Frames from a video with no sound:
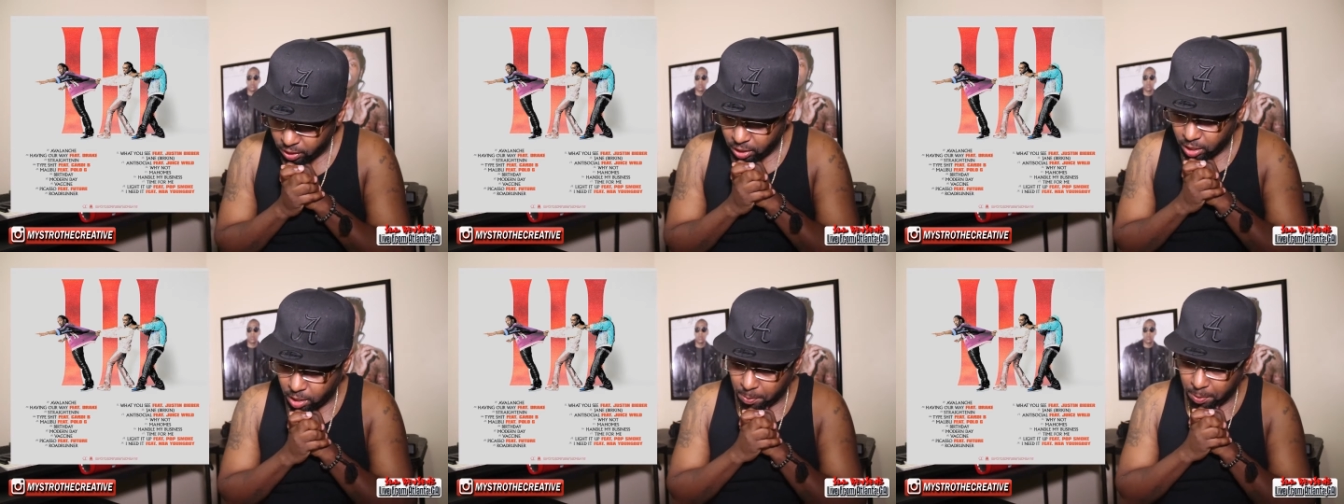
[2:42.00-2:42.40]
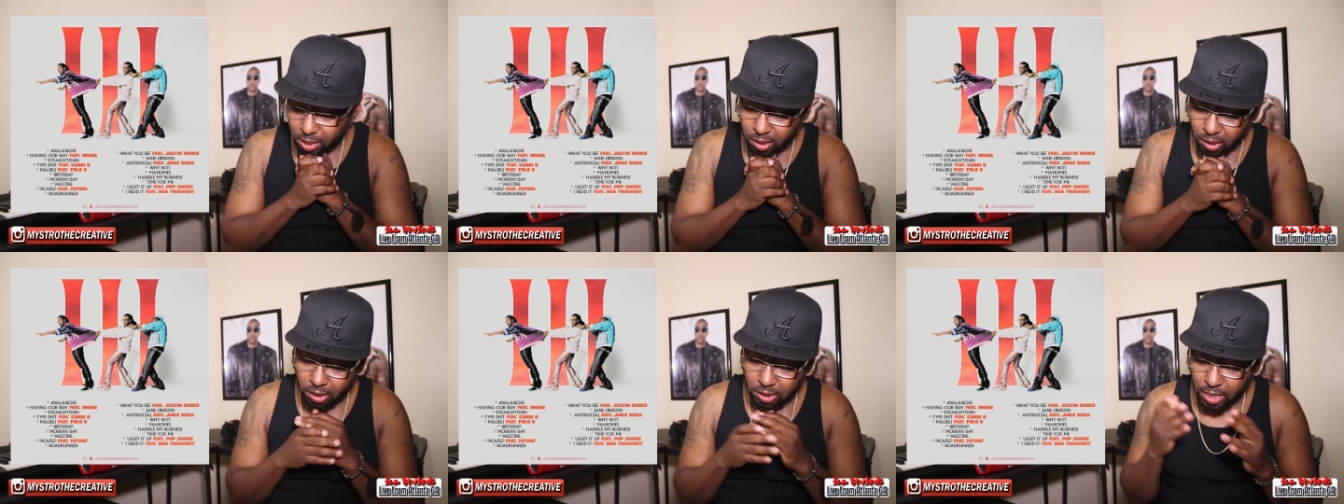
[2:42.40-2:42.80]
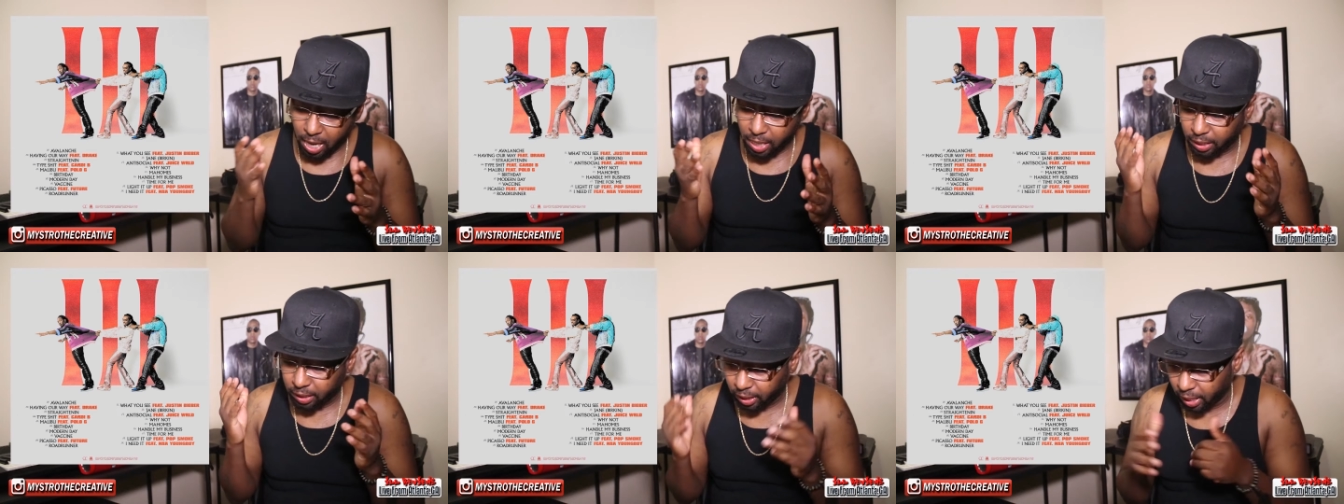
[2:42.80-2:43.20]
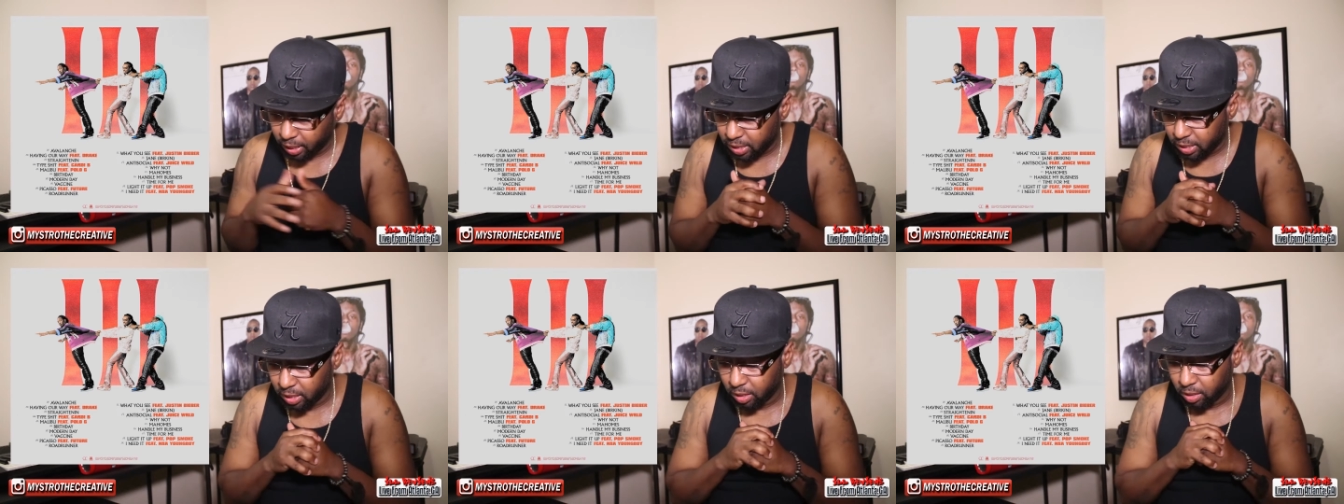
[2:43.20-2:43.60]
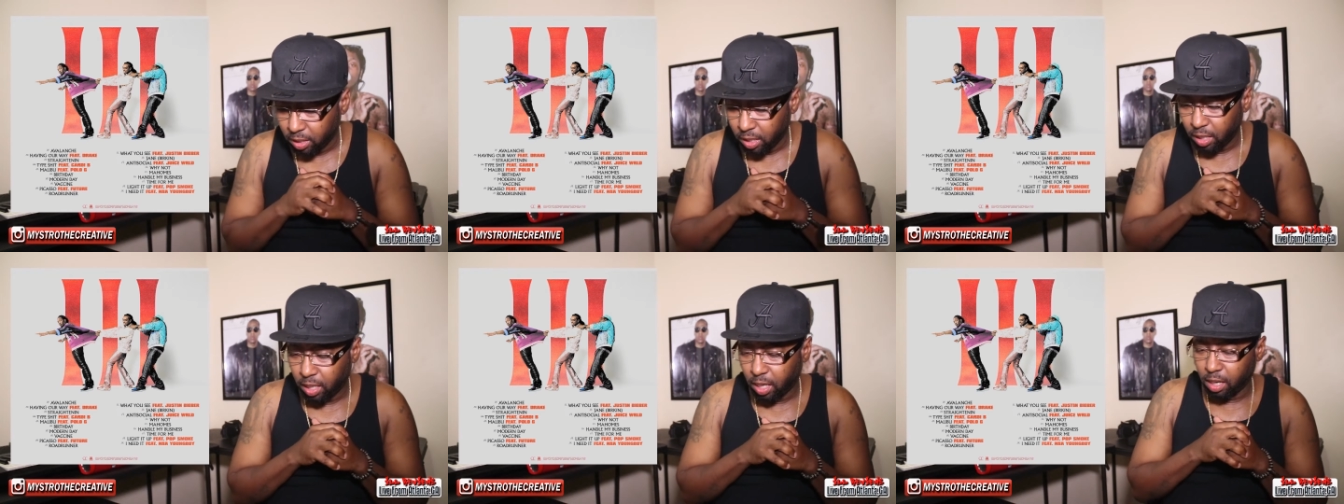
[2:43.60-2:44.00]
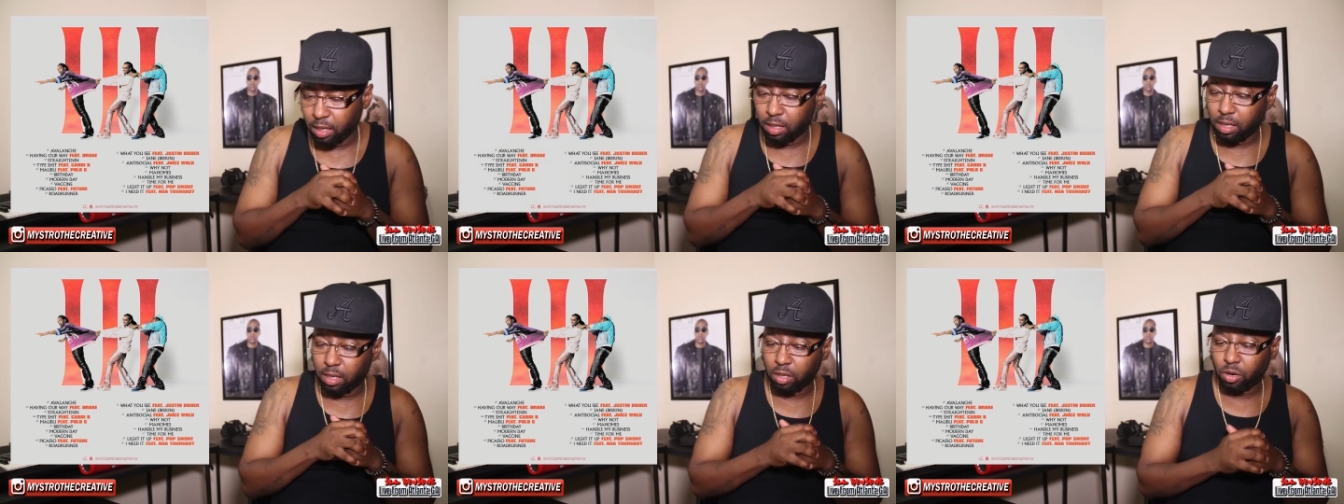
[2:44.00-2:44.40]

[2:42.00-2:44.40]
um, the hook is kind of catchy, and uh,